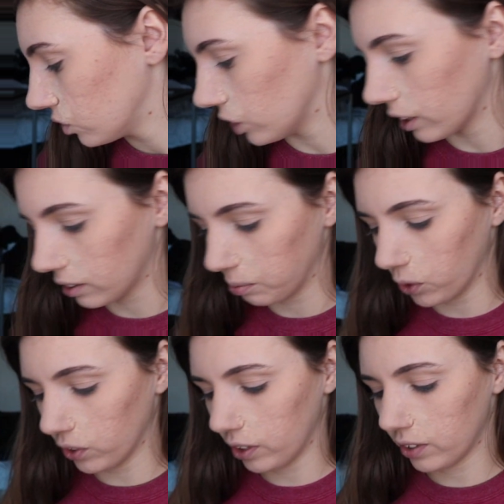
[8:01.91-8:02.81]
So yeah, I'm
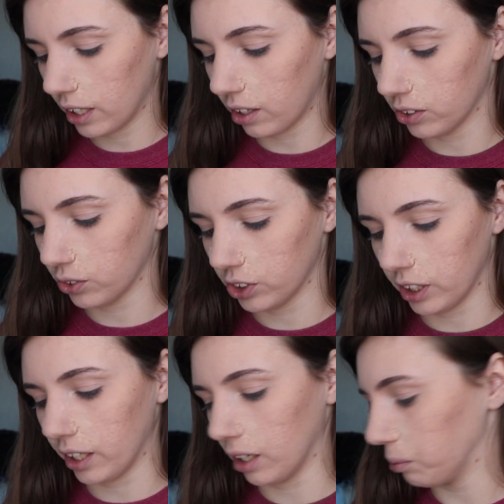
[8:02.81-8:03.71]
going in with that contour
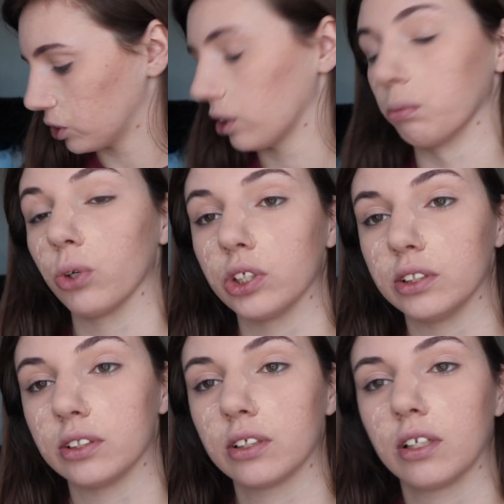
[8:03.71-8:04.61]
shade. I'm just gonna
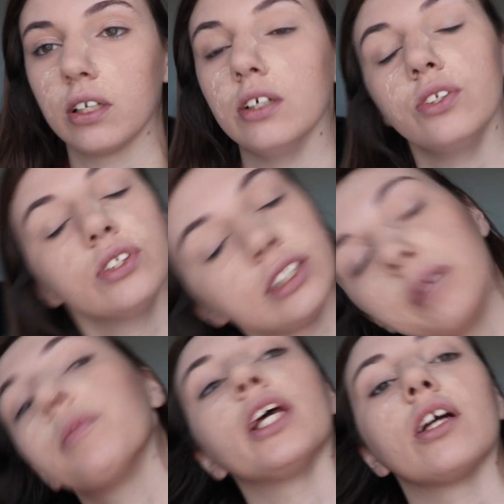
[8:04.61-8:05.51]
bronze.
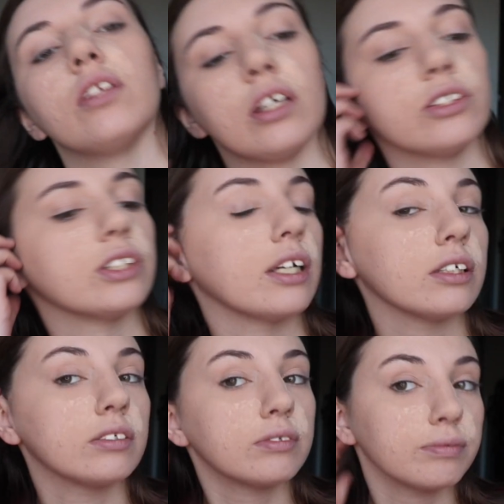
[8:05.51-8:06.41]
Same thing on the other side.